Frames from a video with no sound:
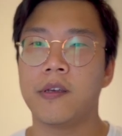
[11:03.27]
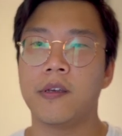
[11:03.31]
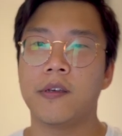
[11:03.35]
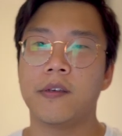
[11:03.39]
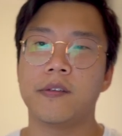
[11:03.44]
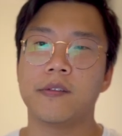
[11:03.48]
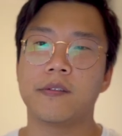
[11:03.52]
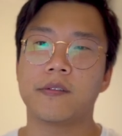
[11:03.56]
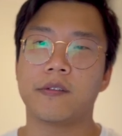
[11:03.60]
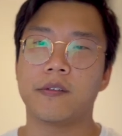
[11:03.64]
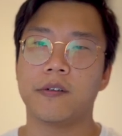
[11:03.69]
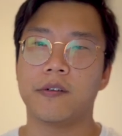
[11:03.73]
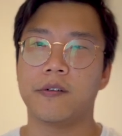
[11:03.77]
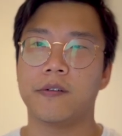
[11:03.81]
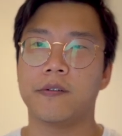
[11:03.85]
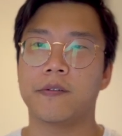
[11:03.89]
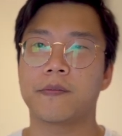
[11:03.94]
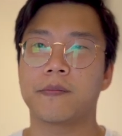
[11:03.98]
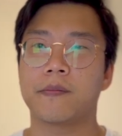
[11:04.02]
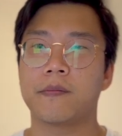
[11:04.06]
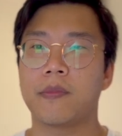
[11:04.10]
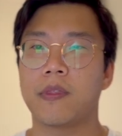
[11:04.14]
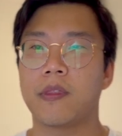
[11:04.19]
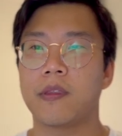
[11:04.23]
So
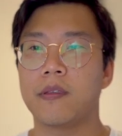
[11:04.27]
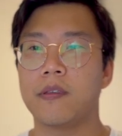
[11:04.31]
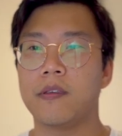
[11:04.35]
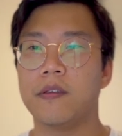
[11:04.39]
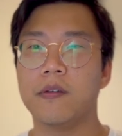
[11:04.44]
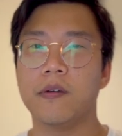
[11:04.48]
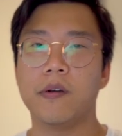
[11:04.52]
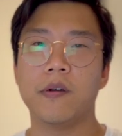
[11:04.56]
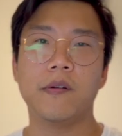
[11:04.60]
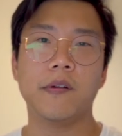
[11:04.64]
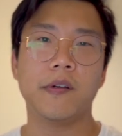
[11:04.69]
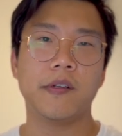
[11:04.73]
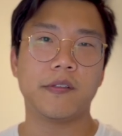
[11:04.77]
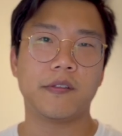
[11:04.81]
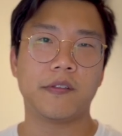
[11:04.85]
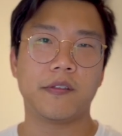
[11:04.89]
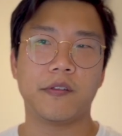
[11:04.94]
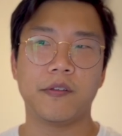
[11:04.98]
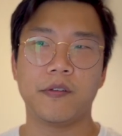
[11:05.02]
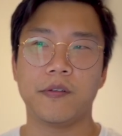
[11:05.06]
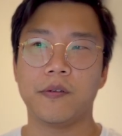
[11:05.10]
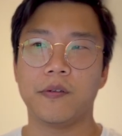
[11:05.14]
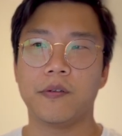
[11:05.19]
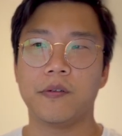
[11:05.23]
you owe it
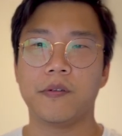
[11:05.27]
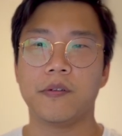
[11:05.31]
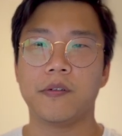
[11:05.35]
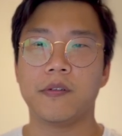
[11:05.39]
to